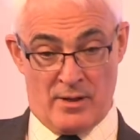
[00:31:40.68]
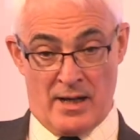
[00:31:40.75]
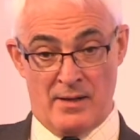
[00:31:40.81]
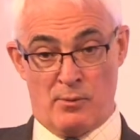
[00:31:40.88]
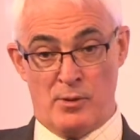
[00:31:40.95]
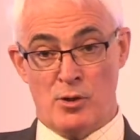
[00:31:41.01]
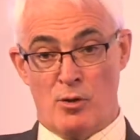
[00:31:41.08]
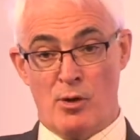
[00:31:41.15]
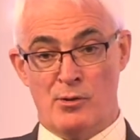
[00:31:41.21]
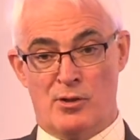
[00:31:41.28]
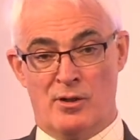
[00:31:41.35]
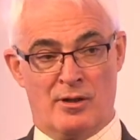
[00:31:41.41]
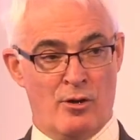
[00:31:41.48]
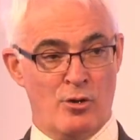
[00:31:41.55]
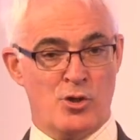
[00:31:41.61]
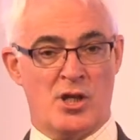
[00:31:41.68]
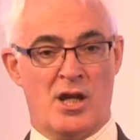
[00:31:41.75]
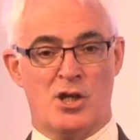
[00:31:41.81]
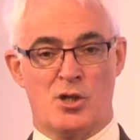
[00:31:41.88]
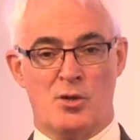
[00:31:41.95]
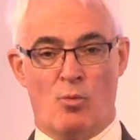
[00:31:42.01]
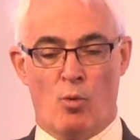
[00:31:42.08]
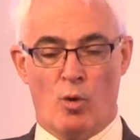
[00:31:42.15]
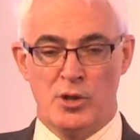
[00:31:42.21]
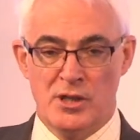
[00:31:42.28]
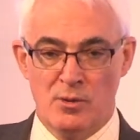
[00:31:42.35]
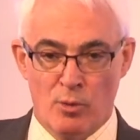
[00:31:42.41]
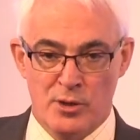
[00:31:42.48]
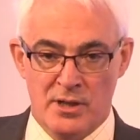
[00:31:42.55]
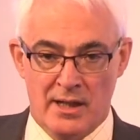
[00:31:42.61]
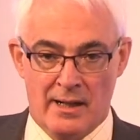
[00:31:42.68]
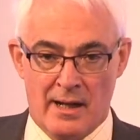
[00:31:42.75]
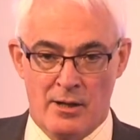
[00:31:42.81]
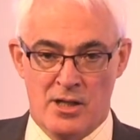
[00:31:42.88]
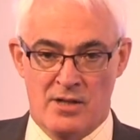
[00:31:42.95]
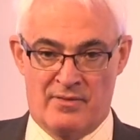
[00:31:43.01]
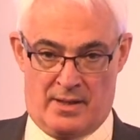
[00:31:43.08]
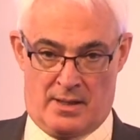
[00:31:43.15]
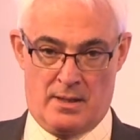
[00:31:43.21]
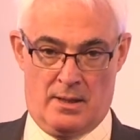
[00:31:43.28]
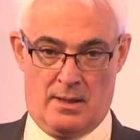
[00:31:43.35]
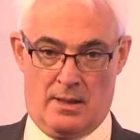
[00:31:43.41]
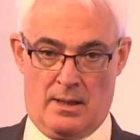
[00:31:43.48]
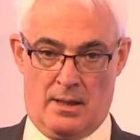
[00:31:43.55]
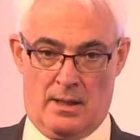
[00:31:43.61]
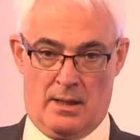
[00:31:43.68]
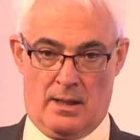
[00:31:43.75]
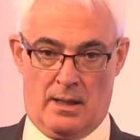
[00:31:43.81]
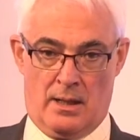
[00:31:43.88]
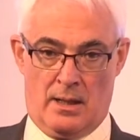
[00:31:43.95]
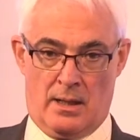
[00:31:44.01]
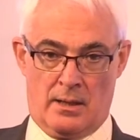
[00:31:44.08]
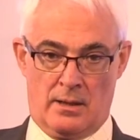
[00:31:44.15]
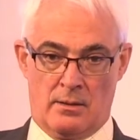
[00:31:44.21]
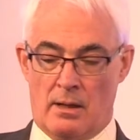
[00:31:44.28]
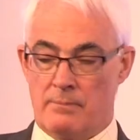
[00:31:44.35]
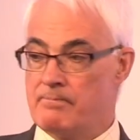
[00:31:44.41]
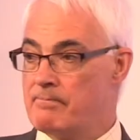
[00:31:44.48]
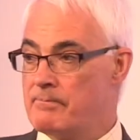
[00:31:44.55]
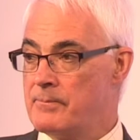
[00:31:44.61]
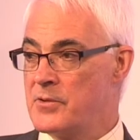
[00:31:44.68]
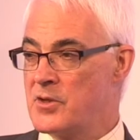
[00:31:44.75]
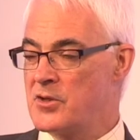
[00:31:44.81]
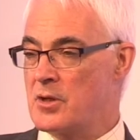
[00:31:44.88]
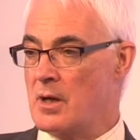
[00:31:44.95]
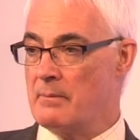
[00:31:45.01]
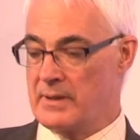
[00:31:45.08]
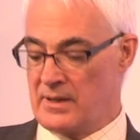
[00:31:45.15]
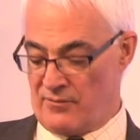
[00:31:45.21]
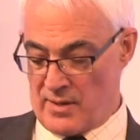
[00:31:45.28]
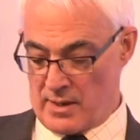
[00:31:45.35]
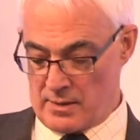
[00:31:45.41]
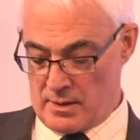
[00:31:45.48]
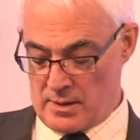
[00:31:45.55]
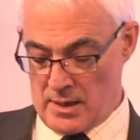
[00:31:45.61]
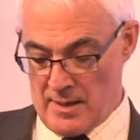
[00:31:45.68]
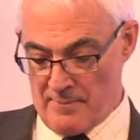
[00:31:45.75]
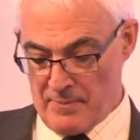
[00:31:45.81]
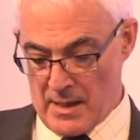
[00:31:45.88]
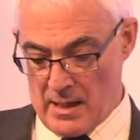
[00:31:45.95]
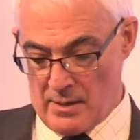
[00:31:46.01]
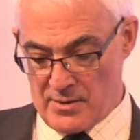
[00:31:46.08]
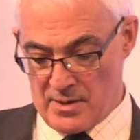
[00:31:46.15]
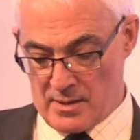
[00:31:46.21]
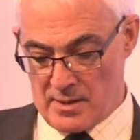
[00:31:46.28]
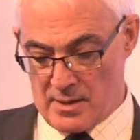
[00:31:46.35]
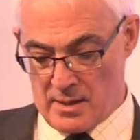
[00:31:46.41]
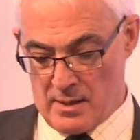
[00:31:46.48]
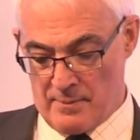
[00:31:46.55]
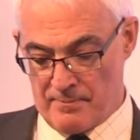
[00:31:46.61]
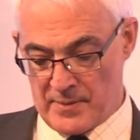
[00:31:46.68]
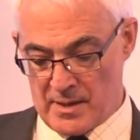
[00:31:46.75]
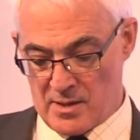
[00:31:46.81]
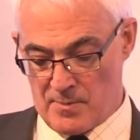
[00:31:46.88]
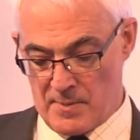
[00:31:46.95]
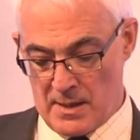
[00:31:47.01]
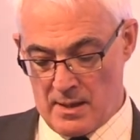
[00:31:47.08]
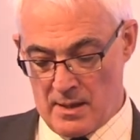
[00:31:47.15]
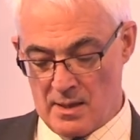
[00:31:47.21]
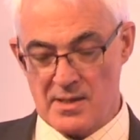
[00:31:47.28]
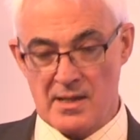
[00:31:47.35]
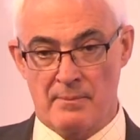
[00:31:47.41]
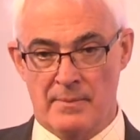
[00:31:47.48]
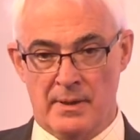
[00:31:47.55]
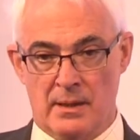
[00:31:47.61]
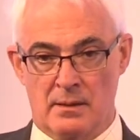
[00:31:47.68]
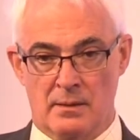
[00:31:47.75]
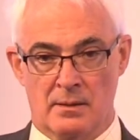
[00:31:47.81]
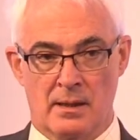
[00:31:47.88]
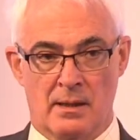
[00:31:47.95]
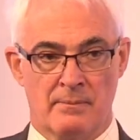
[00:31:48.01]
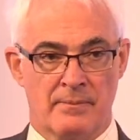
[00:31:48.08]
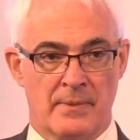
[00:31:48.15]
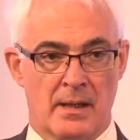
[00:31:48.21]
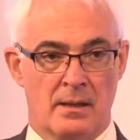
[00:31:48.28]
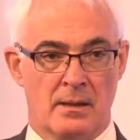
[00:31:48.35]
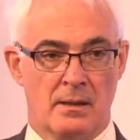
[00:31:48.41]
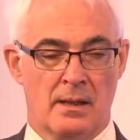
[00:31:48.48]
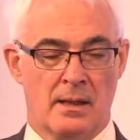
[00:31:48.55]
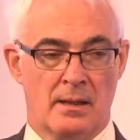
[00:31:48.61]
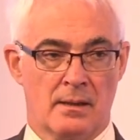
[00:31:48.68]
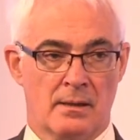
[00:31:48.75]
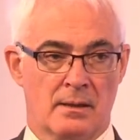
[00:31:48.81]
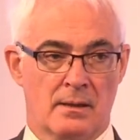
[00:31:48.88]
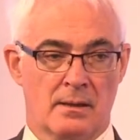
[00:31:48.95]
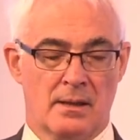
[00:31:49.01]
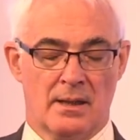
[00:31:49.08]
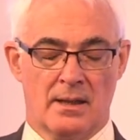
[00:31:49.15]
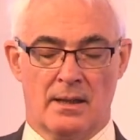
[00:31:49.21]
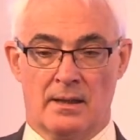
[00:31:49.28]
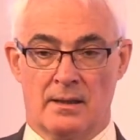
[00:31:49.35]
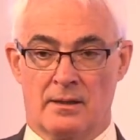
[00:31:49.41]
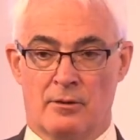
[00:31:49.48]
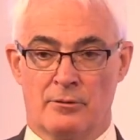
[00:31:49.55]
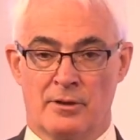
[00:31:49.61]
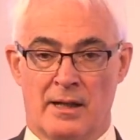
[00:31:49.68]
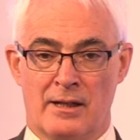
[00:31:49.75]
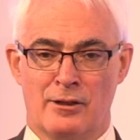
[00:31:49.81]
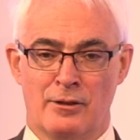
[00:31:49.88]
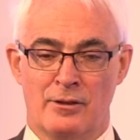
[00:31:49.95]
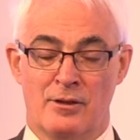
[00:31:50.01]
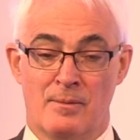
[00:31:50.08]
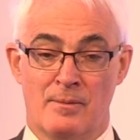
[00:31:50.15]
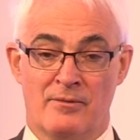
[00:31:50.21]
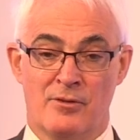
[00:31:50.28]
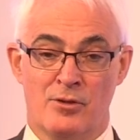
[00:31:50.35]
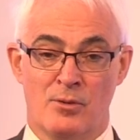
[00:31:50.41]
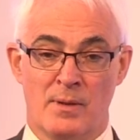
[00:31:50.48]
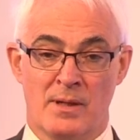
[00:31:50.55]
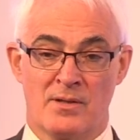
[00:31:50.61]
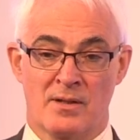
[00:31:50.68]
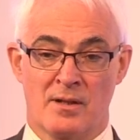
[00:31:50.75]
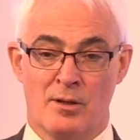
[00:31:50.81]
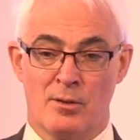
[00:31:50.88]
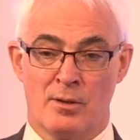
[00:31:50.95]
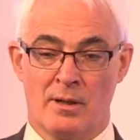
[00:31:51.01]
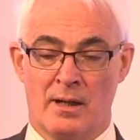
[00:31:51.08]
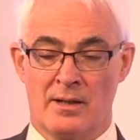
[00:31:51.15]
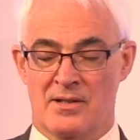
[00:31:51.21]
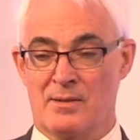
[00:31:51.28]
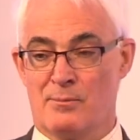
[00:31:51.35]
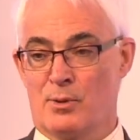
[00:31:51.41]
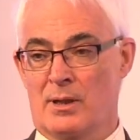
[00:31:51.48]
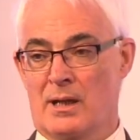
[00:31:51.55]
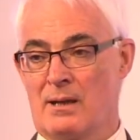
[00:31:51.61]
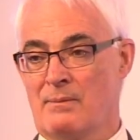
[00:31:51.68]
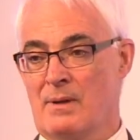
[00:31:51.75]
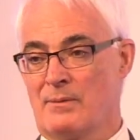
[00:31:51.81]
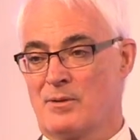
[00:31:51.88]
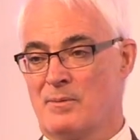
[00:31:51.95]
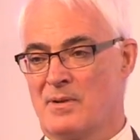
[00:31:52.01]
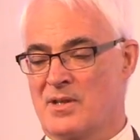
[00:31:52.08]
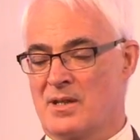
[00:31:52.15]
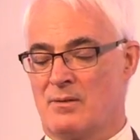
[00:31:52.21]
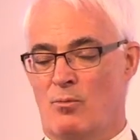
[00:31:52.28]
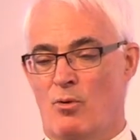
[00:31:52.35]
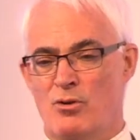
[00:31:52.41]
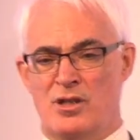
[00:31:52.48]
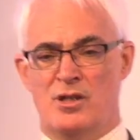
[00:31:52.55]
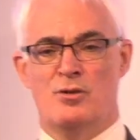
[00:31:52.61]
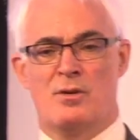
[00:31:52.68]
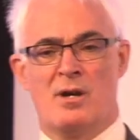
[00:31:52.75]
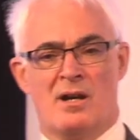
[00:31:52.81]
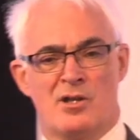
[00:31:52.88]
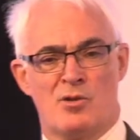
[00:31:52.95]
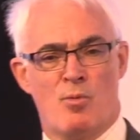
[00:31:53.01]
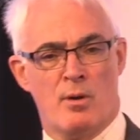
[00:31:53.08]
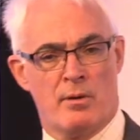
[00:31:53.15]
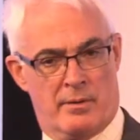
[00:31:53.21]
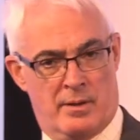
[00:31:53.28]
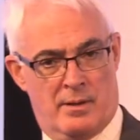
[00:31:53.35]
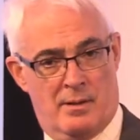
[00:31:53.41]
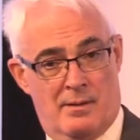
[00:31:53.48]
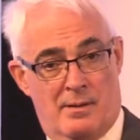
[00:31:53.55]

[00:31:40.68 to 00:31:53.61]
when you go into negotiation, what do you want to get out of it? I'm struck by the fact that I was speaking at something in continental Europe a few weeks ago, and someone came up to me and said, what do you guys want?